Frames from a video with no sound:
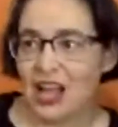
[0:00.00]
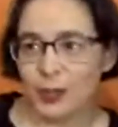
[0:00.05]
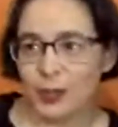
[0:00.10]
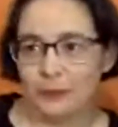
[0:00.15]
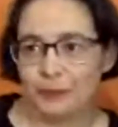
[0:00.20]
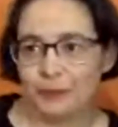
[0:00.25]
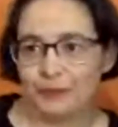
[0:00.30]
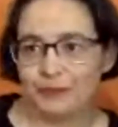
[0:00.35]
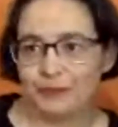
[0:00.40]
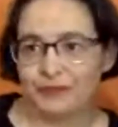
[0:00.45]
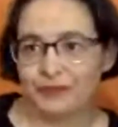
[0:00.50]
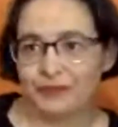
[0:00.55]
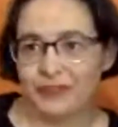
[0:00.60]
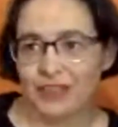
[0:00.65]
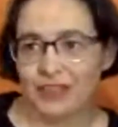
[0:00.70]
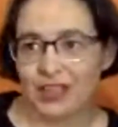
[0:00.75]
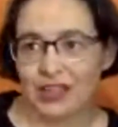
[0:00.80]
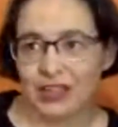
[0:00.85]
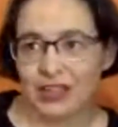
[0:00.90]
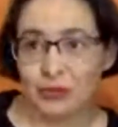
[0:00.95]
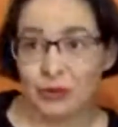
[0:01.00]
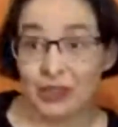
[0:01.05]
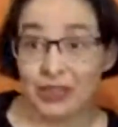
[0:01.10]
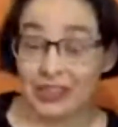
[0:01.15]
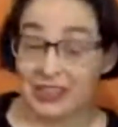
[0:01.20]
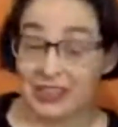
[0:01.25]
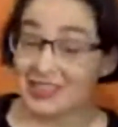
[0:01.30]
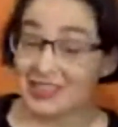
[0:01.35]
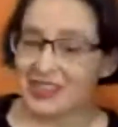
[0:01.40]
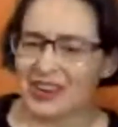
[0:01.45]

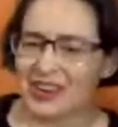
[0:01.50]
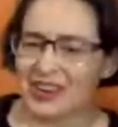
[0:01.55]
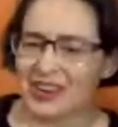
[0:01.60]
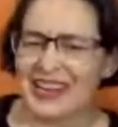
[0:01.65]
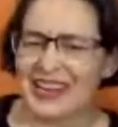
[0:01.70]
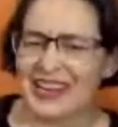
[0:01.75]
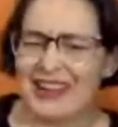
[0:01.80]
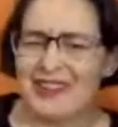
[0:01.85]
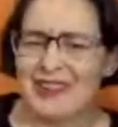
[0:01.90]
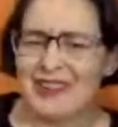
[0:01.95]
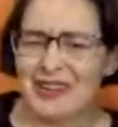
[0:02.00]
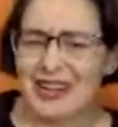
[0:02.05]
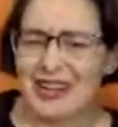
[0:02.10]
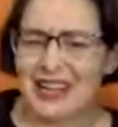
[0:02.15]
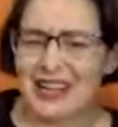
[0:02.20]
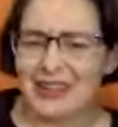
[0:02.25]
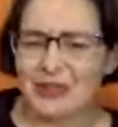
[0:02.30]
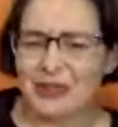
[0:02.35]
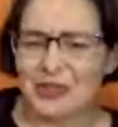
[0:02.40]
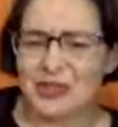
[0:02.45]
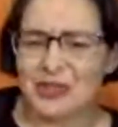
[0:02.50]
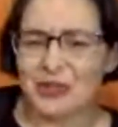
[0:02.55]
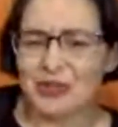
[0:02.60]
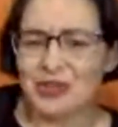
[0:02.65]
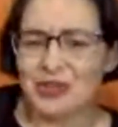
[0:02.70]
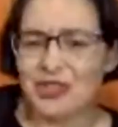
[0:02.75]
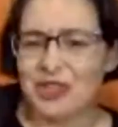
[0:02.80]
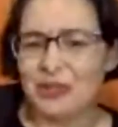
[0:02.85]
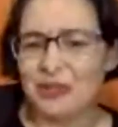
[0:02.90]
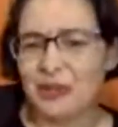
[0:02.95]
When I started out, I was
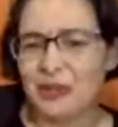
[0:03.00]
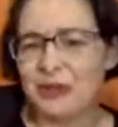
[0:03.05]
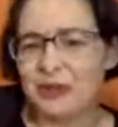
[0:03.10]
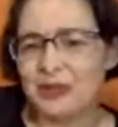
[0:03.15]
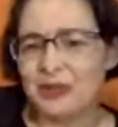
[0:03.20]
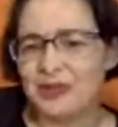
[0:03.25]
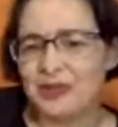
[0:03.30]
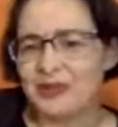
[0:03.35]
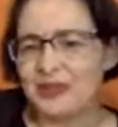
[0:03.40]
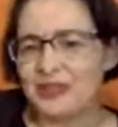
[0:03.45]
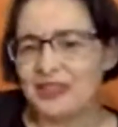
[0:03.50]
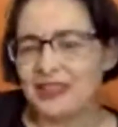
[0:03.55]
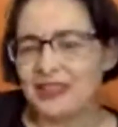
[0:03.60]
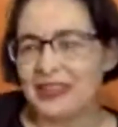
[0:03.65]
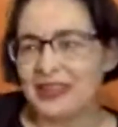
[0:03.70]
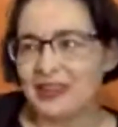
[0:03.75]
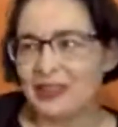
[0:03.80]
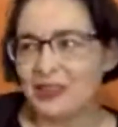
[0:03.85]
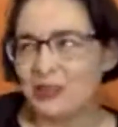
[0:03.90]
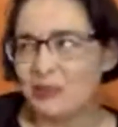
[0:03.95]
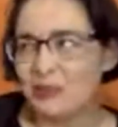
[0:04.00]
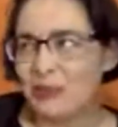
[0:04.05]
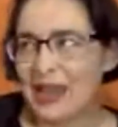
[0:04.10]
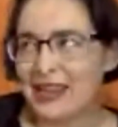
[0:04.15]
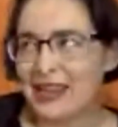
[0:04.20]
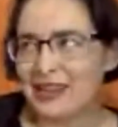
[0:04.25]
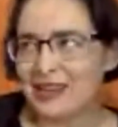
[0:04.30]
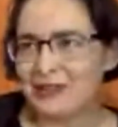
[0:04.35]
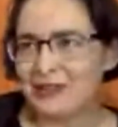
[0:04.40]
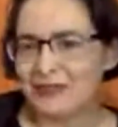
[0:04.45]
so cheap. I was using like the
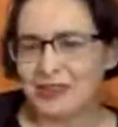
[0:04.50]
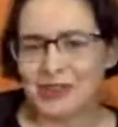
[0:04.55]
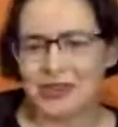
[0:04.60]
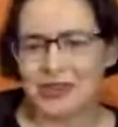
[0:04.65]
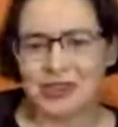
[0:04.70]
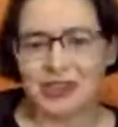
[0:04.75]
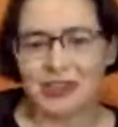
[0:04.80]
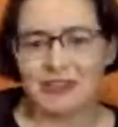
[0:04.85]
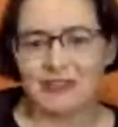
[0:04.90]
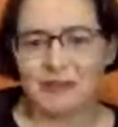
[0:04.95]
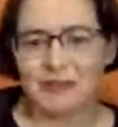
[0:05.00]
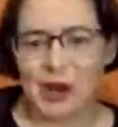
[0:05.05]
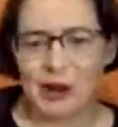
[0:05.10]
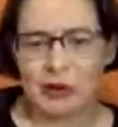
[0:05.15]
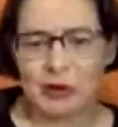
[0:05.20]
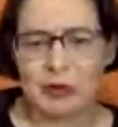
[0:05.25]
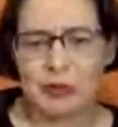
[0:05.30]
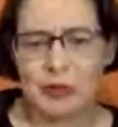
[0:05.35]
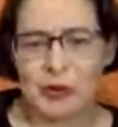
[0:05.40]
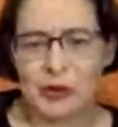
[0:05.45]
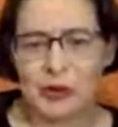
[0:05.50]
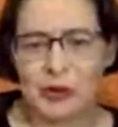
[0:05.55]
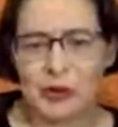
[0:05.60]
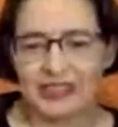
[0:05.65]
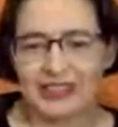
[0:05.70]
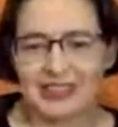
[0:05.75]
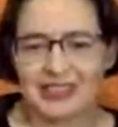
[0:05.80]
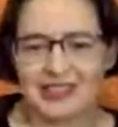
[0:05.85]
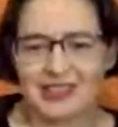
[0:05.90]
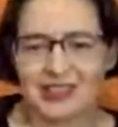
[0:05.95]
Mac version of
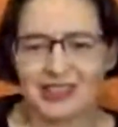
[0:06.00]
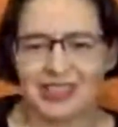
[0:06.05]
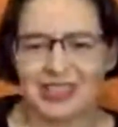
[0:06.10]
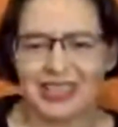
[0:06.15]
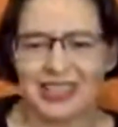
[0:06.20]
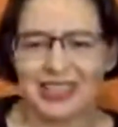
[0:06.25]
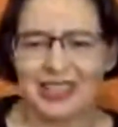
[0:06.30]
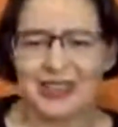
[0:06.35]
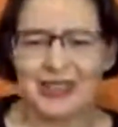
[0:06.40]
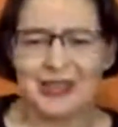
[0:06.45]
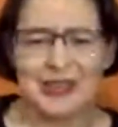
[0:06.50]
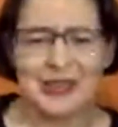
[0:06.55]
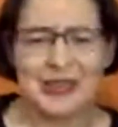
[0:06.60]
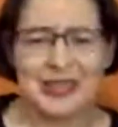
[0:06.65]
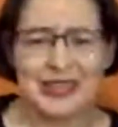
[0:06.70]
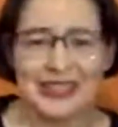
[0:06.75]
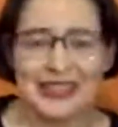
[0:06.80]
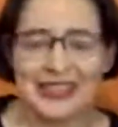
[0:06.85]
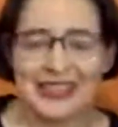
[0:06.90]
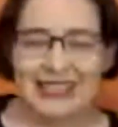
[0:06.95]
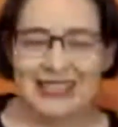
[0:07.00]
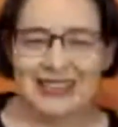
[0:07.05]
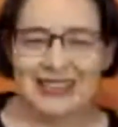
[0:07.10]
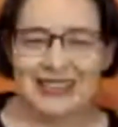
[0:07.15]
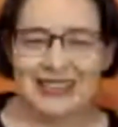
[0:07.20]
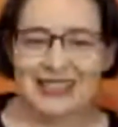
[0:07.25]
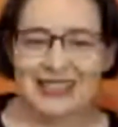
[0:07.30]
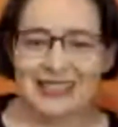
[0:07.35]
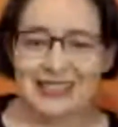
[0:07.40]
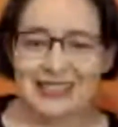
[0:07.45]
PowerPoint. It's called Keynote.
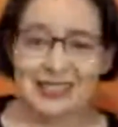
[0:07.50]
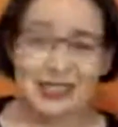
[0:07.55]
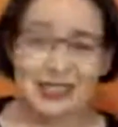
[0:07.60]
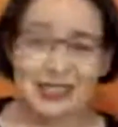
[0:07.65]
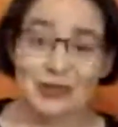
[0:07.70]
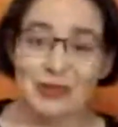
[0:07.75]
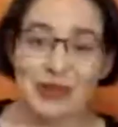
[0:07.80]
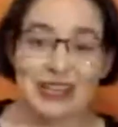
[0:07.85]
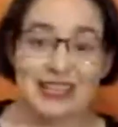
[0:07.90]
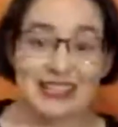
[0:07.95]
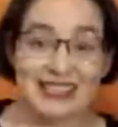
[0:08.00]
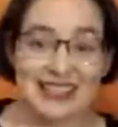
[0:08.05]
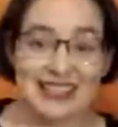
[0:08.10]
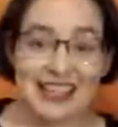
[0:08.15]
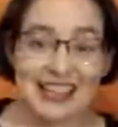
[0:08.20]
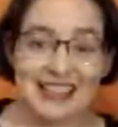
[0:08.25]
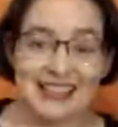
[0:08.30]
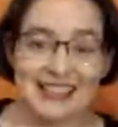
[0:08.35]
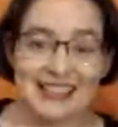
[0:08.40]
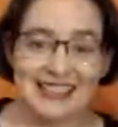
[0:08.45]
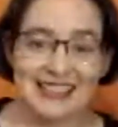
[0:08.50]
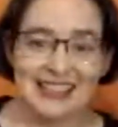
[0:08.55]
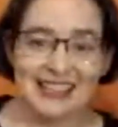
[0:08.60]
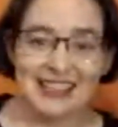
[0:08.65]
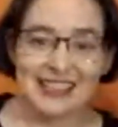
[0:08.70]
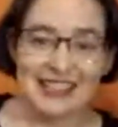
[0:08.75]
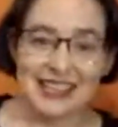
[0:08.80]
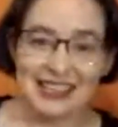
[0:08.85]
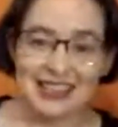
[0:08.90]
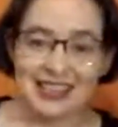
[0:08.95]
To do my designs,
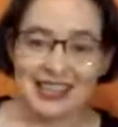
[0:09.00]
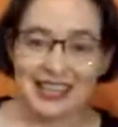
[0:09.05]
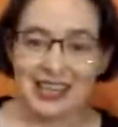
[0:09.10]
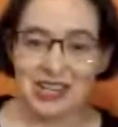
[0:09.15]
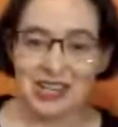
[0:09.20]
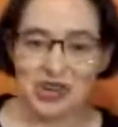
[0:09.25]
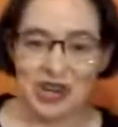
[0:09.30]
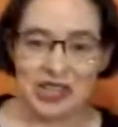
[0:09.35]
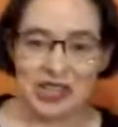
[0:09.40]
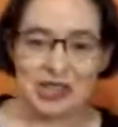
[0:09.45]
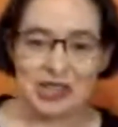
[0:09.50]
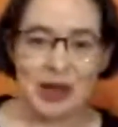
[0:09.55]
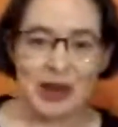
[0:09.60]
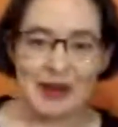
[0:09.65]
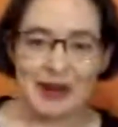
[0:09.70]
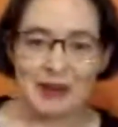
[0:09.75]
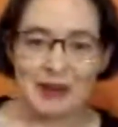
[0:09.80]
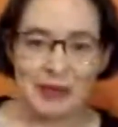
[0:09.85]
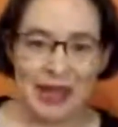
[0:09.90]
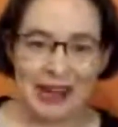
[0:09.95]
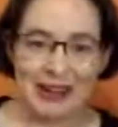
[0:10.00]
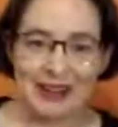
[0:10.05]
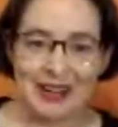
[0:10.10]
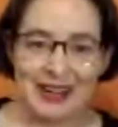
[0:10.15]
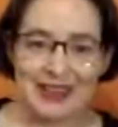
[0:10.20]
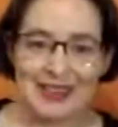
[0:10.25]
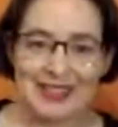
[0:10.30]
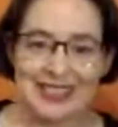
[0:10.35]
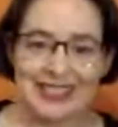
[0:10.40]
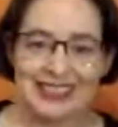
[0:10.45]
because I could get a transparent
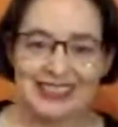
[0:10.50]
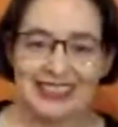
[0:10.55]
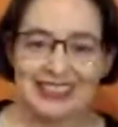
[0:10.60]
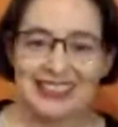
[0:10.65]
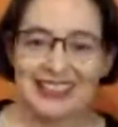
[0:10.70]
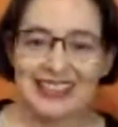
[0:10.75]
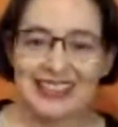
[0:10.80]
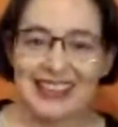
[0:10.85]
background.